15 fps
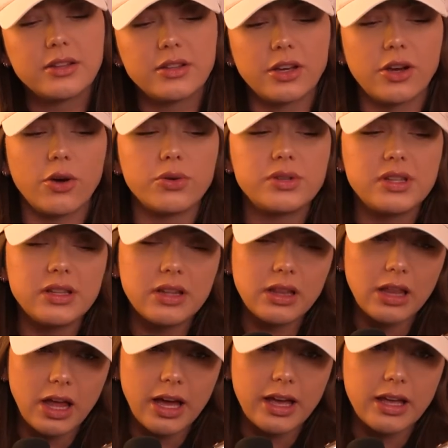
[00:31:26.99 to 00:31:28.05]
to go see the
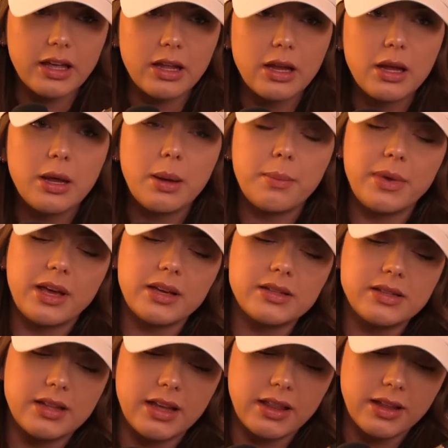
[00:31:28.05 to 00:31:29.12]
light
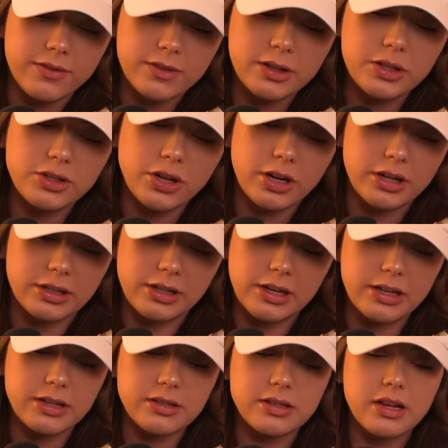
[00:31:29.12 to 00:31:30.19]
because they live in the
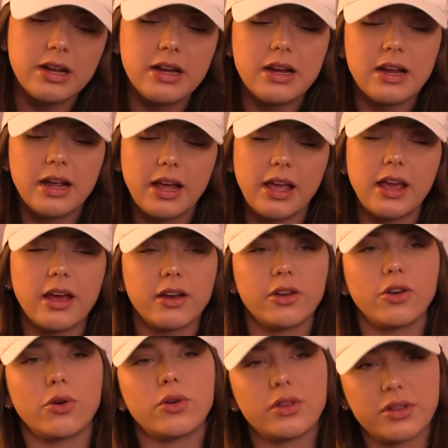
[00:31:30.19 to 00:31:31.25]
darkness
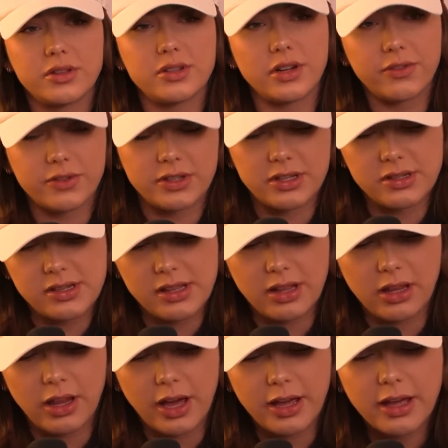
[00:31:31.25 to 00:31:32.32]
and go to the surface and see
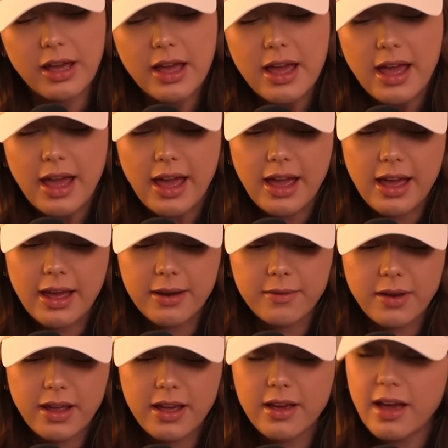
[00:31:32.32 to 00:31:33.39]
the light. And
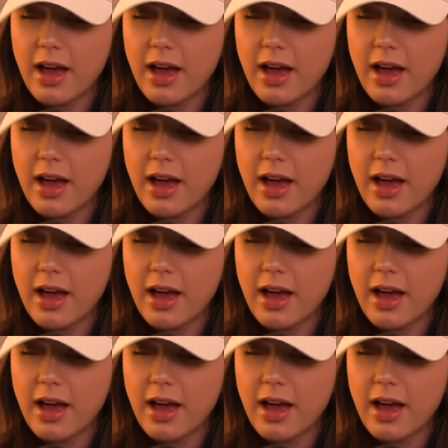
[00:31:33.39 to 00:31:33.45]
it